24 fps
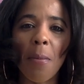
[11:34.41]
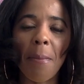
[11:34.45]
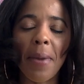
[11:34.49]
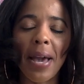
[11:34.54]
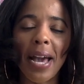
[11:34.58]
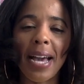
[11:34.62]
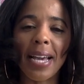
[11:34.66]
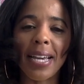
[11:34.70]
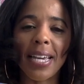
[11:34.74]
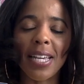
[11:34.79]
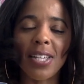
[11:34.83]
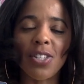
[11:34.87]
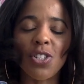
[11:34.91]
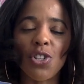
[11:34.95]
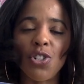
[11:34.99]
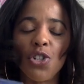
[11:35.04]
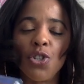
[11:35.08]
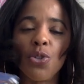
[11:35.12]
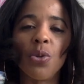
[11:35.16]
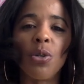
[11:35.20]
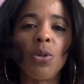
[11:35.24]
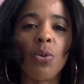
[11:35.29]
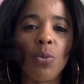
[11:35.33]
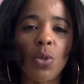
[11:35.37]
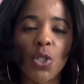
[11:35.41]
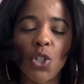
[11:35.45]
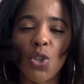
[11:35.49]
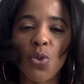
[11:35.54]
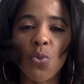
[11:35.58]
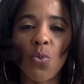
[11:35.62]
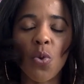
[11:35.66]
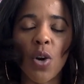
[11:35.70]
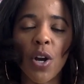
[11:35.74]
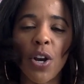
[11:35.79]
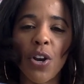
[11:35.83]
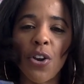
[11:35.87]
back into doing what
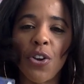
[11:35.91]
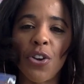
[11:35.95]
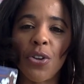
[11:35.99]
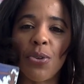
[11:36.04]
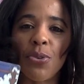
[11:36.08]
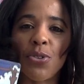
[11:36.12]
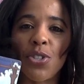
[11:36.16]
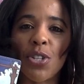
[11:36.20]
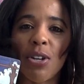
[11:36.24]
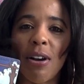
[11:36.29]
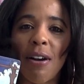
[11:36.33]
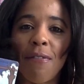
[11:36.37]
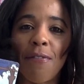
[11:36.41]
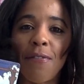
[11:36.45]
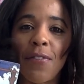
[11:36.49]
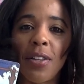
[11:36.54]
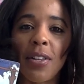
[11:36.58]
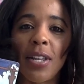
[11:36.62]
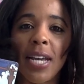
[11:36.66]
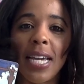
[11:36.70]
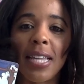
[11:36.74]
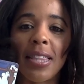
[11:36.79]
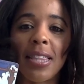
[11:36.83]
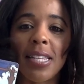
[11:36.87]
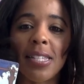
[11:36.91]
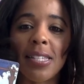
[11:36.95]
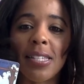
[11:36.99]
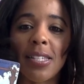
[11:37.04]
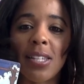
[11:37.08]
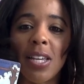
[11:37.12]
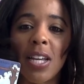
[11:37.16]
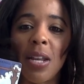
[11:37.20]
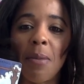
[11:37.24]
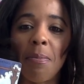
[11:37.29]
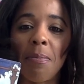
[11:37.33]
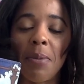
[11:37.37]
you want to do. So I feel like this is
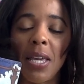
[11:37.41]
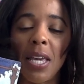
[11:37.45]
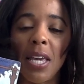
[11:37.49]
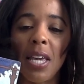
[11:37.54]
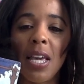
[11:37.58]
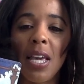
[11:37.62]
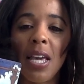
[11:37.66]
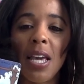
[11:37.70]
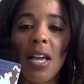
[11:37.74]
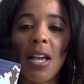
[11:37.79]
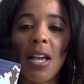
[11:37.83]
going to be